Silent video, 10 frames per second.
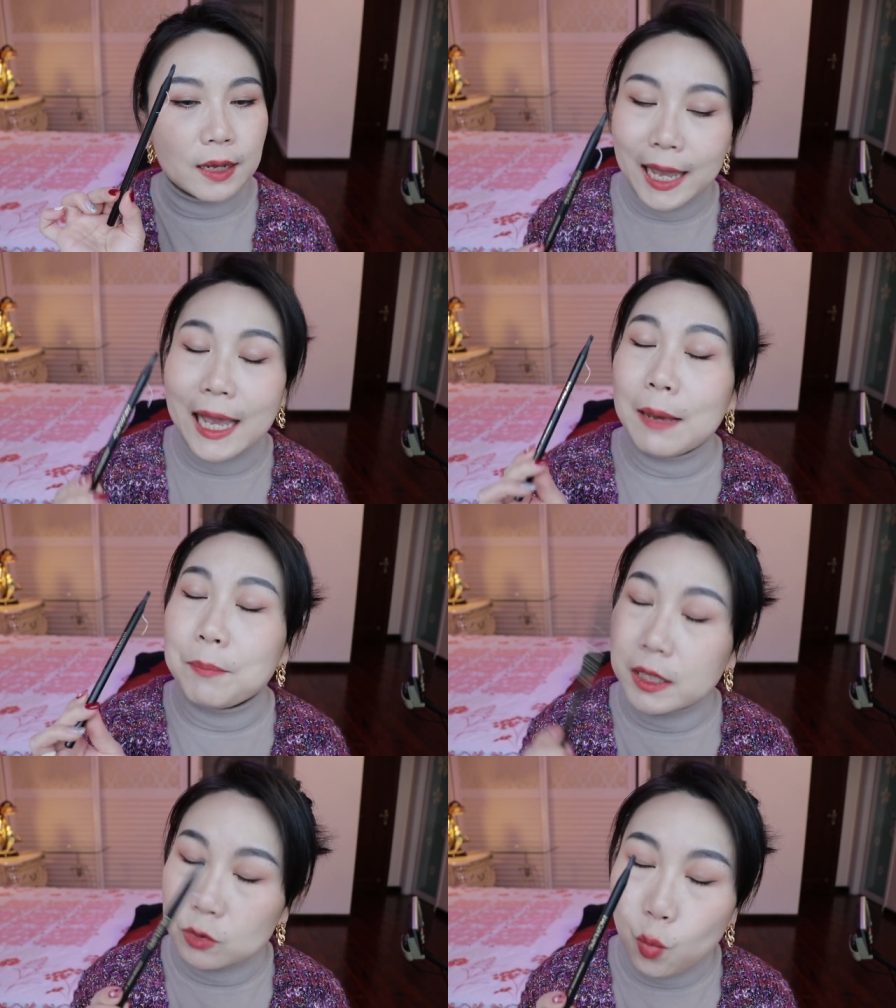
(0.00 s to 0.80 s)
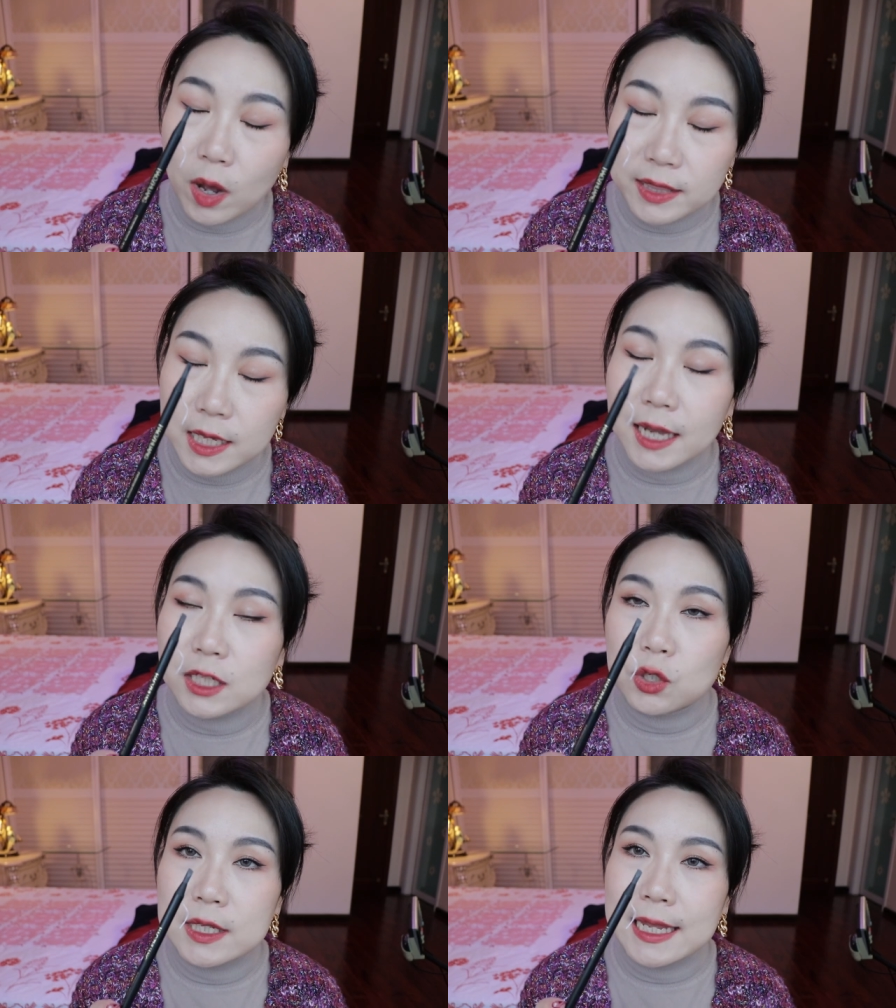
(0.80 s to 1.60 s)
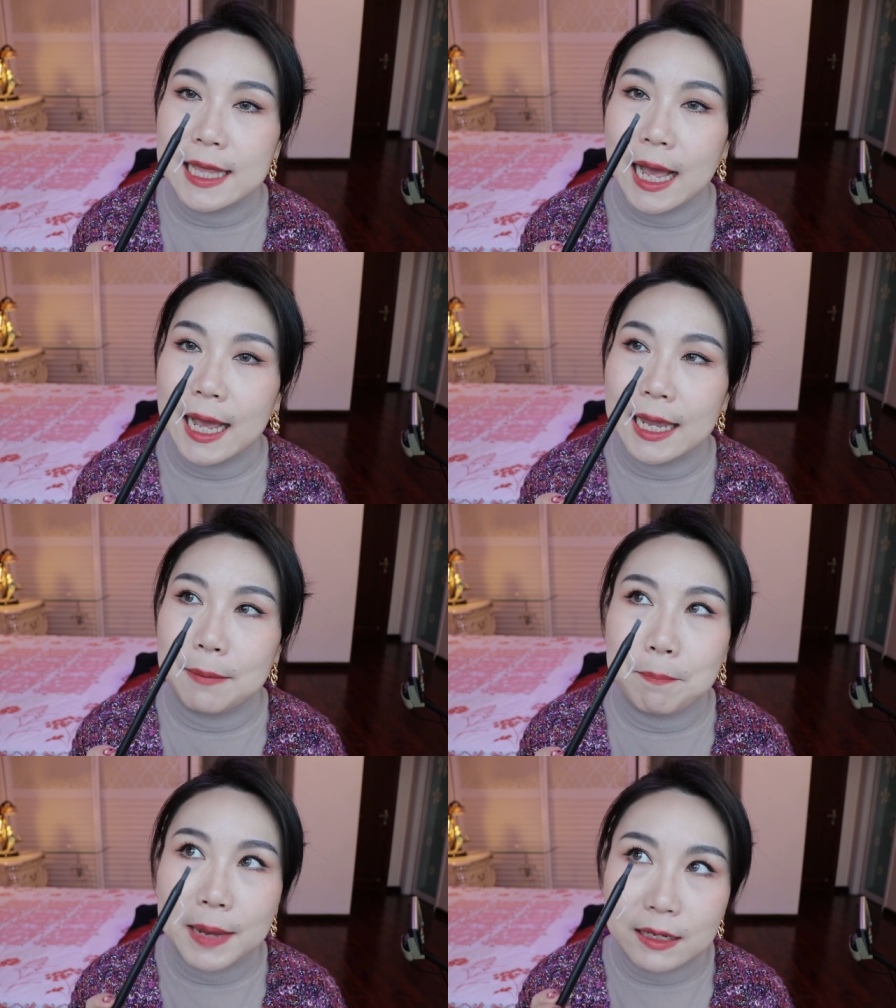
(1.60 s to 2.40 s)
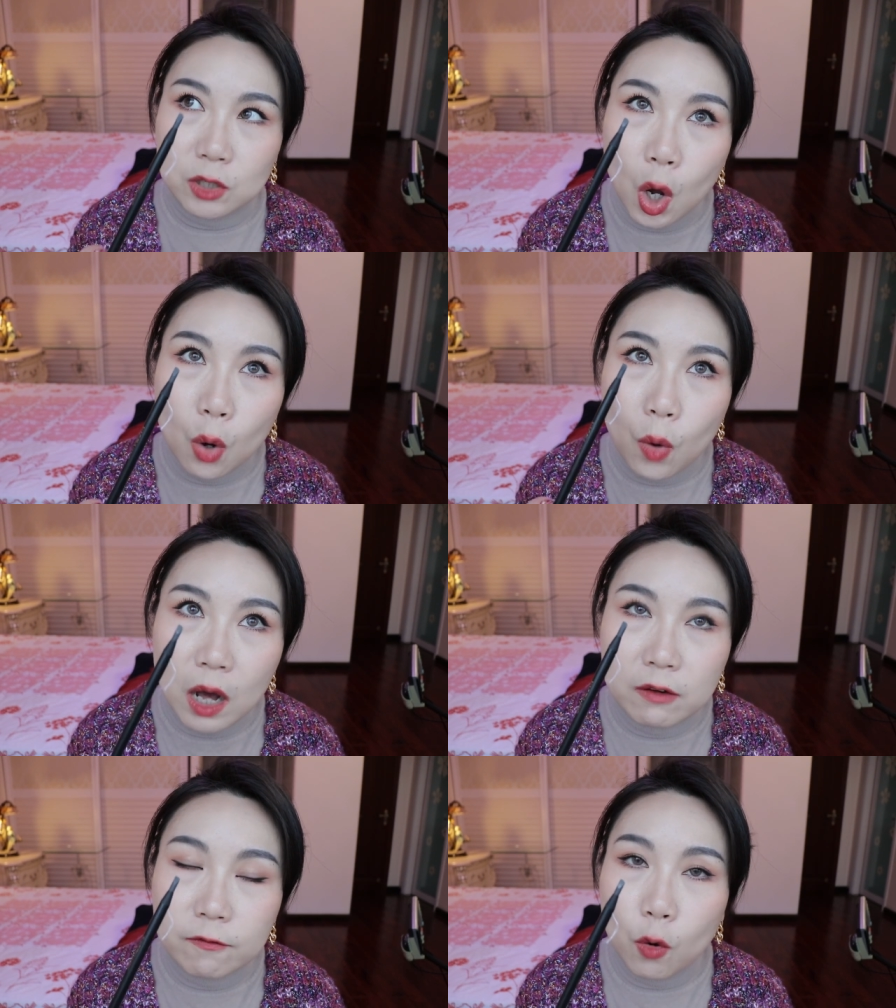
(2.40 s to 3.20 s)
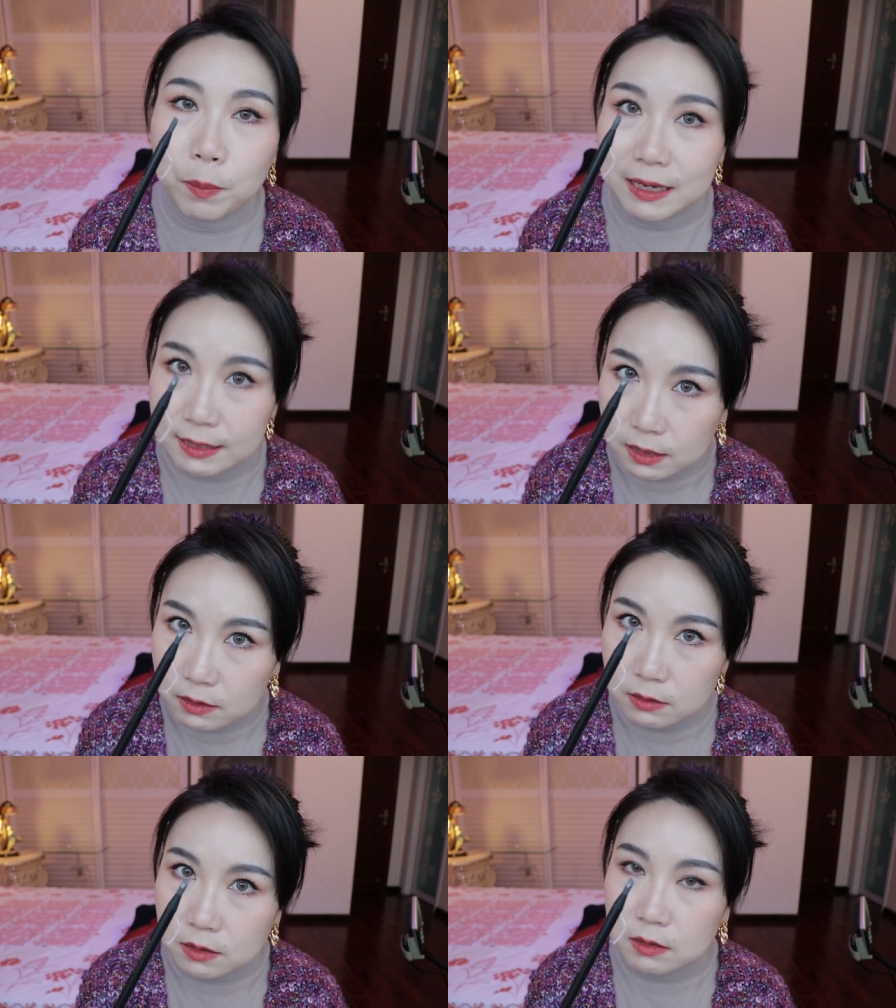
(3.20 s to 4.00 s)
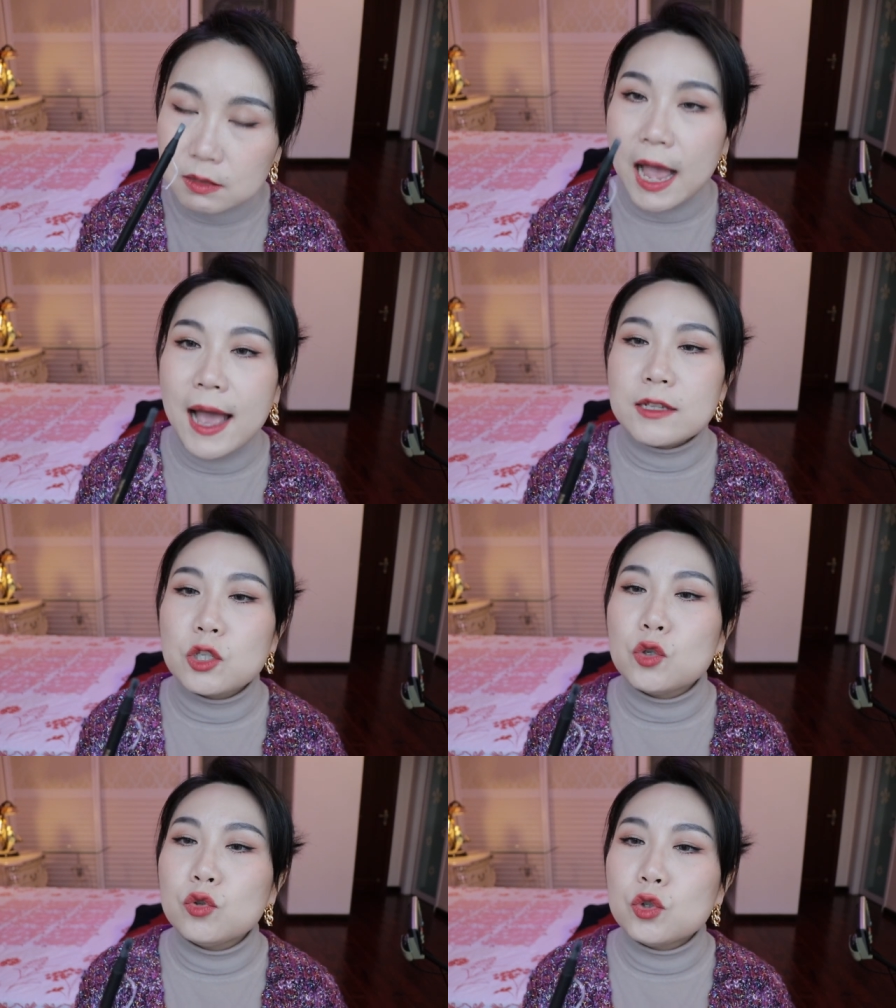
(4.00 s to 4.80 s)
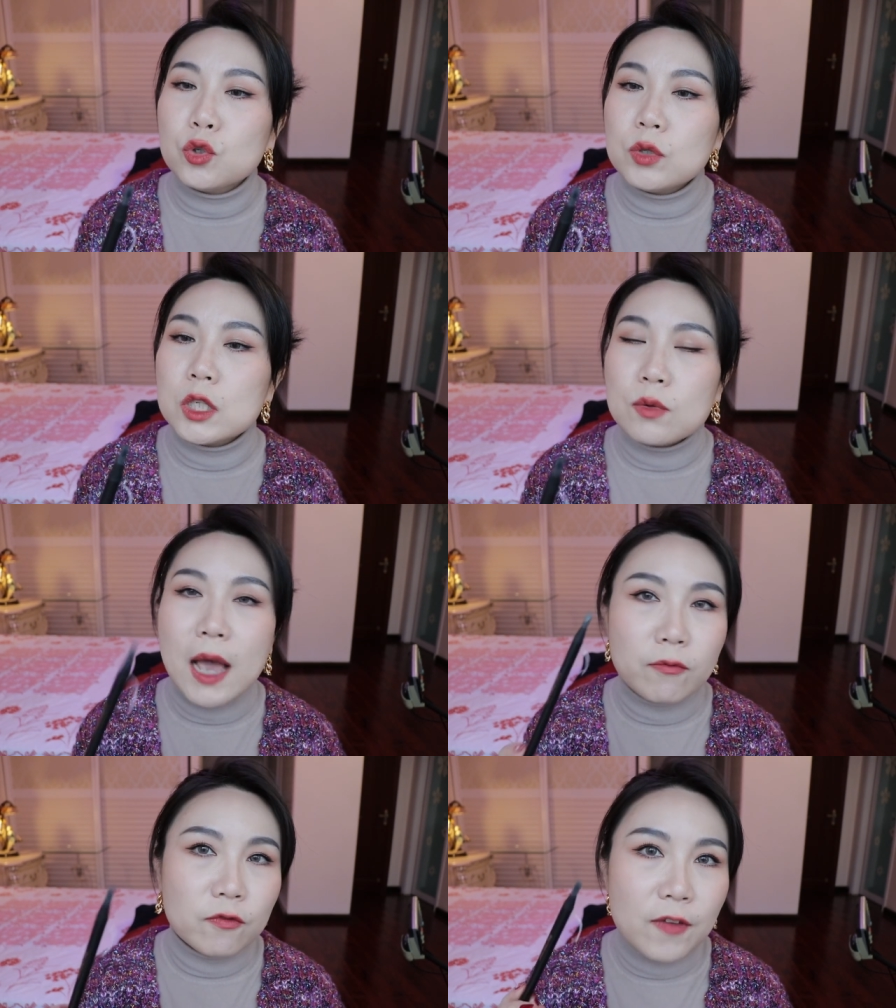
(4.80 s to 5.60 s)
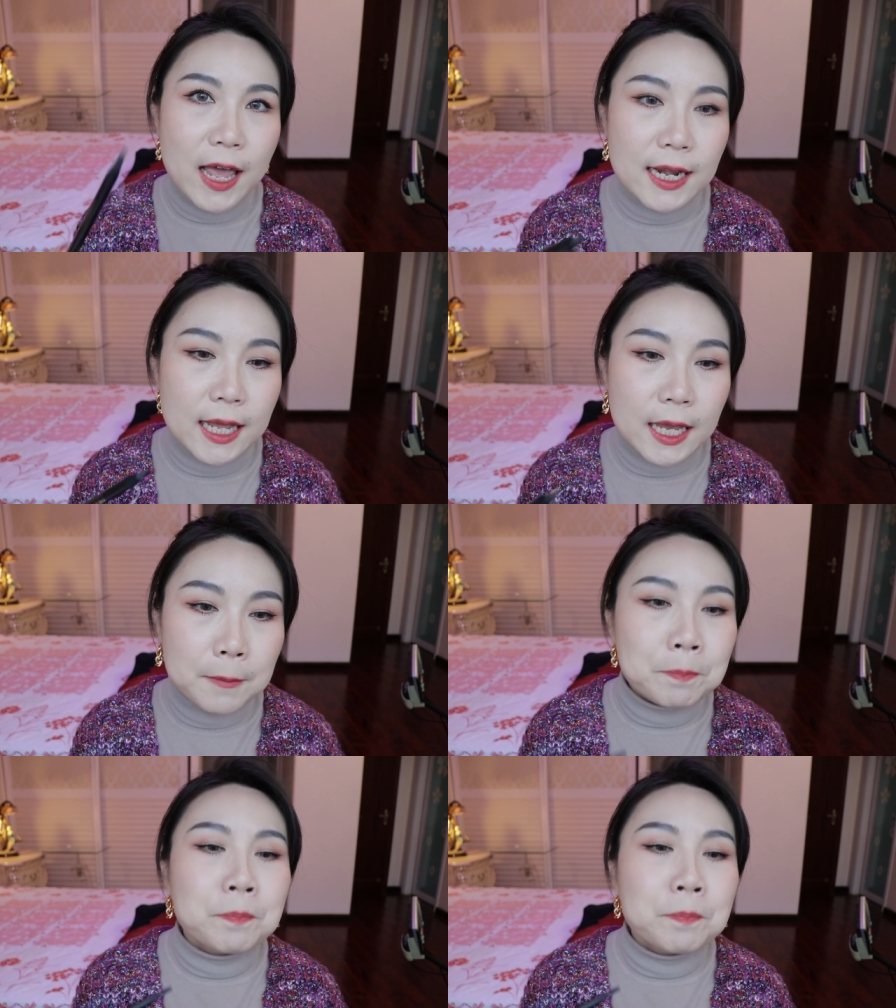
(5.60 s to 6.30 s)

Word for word: Uh, but one thing I need to say that it may not work for beginners as you do need to have fairly